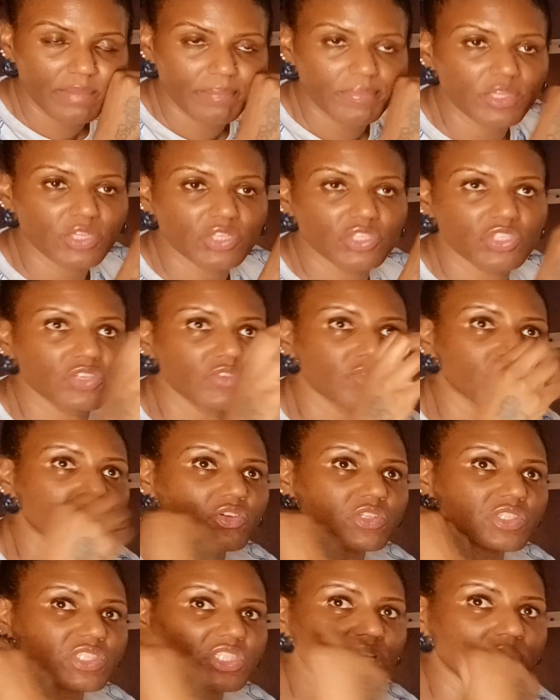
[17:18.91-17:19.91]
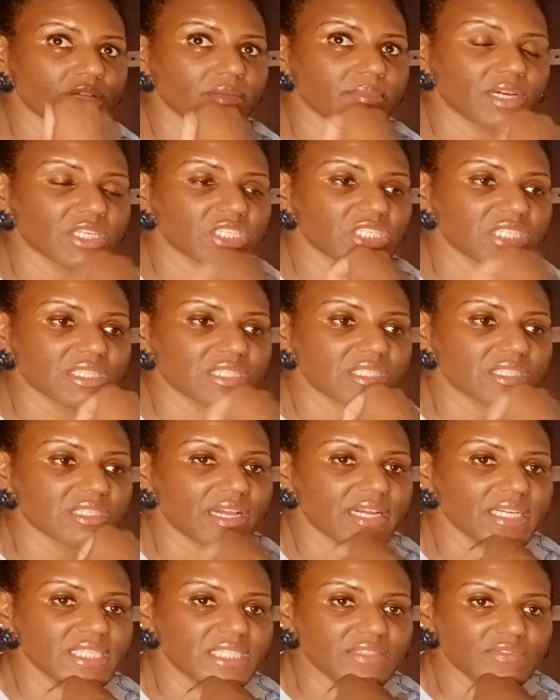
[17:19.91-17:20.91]
because you've got so much
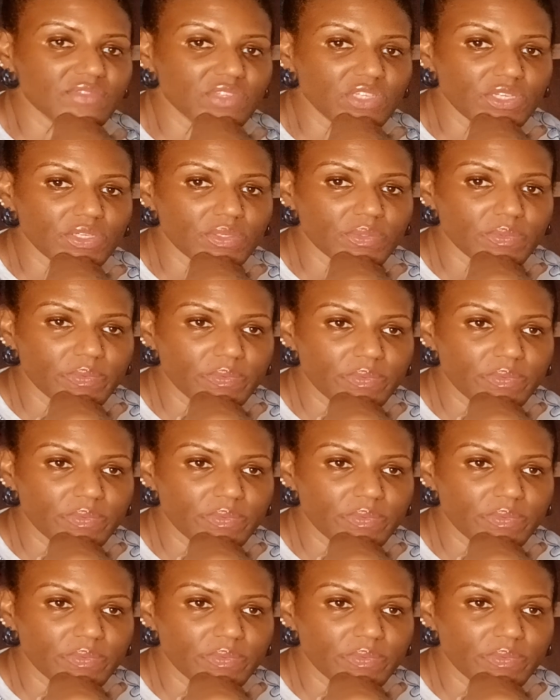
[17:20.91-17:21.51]
inside of you